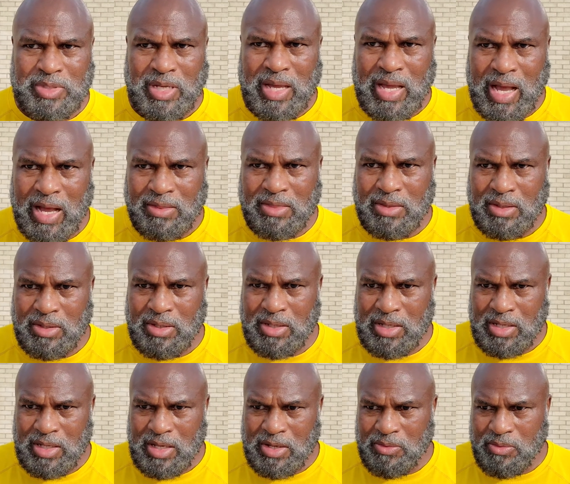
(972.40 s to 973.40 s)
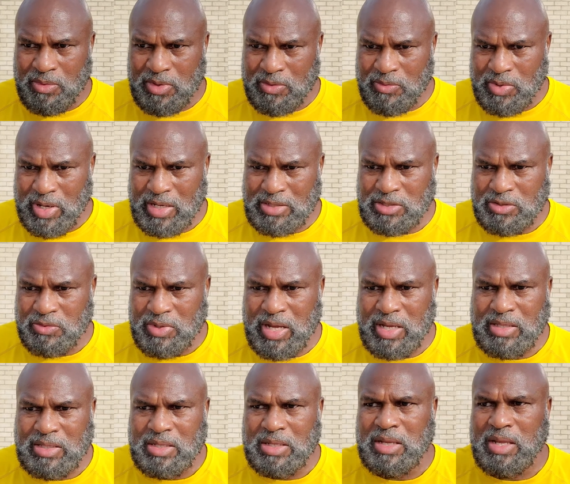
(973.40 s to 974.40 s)
after he, he
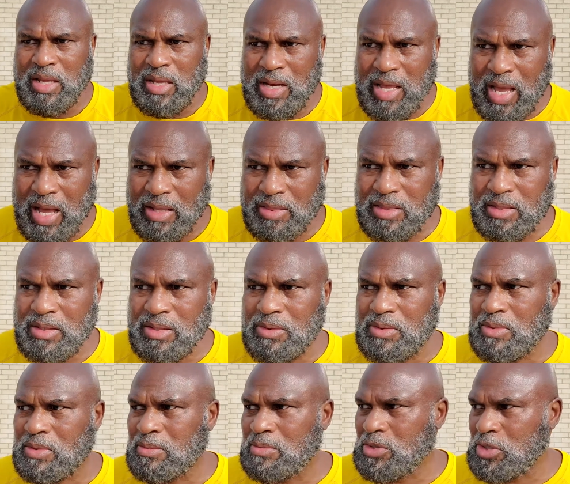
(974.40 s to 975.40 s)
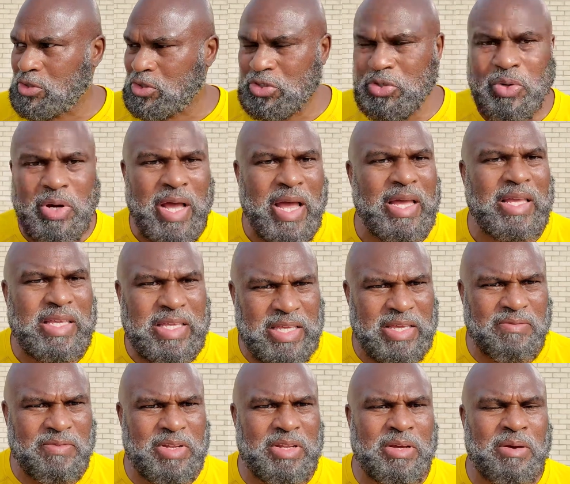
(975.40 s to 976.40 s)
resurrected and after Yeshua had
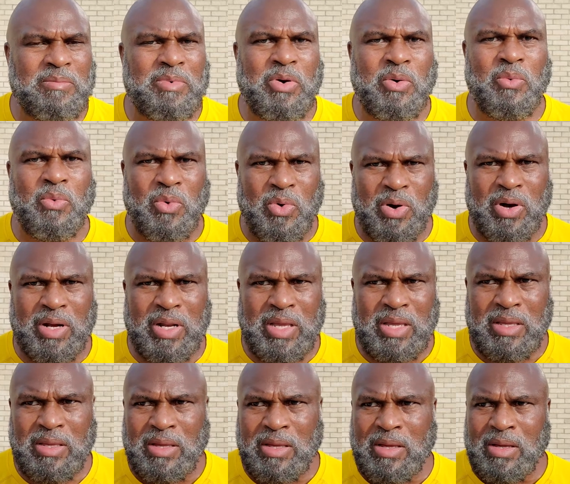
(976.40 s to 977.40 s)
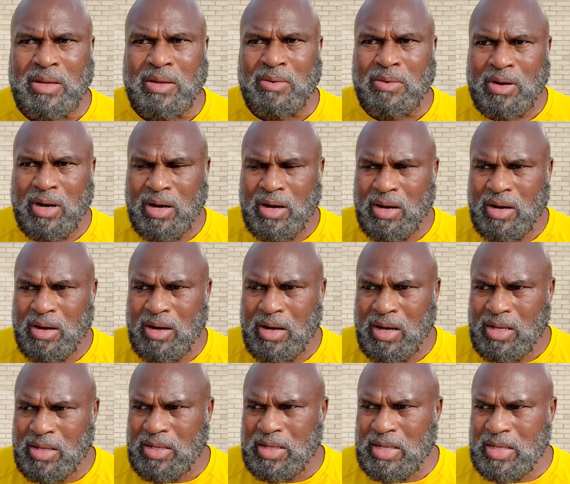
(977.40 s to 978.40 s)
given them the warning,
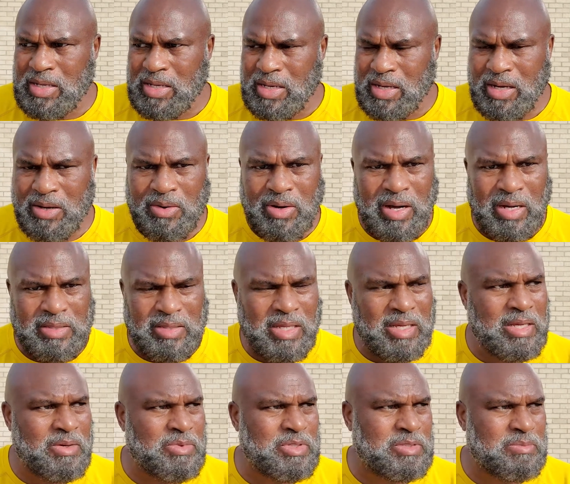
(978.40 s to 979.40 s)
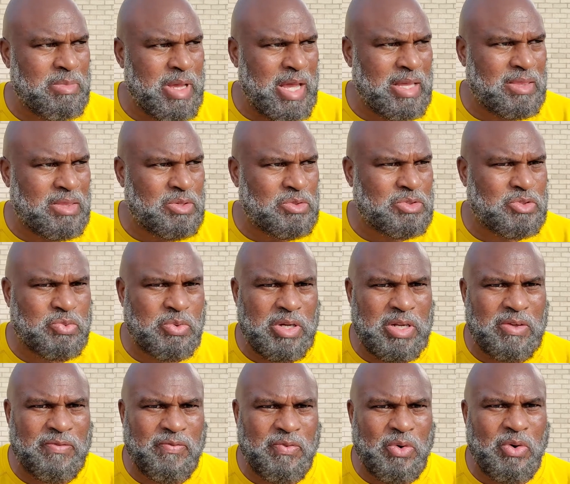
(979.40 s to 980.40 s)
uh, in, uh, I think it was Matthew
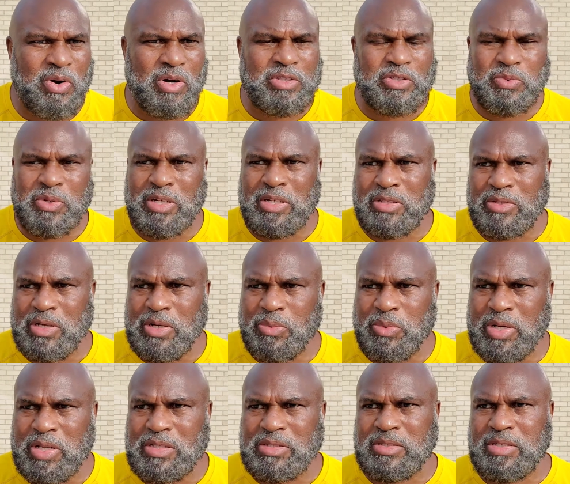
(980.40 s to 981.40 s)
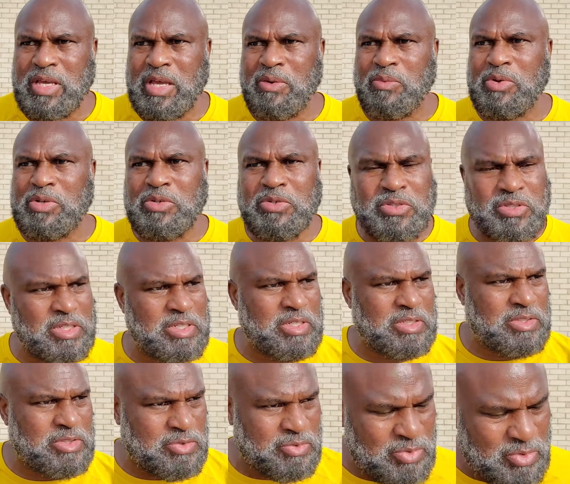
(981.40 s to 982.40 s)
24, 23, when he said, when you see
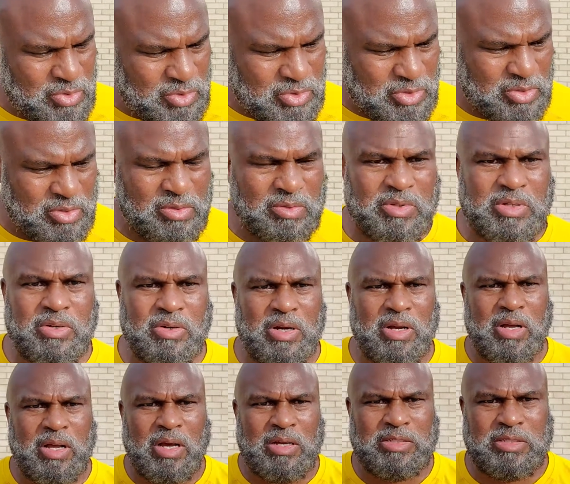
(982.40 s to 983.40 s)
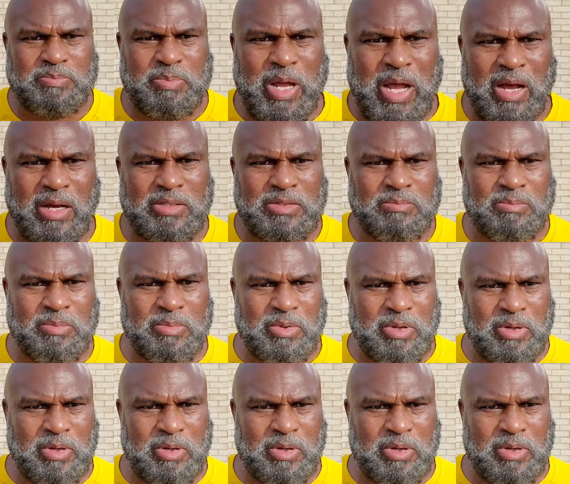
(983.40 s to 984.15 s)
Jerusalem comes past,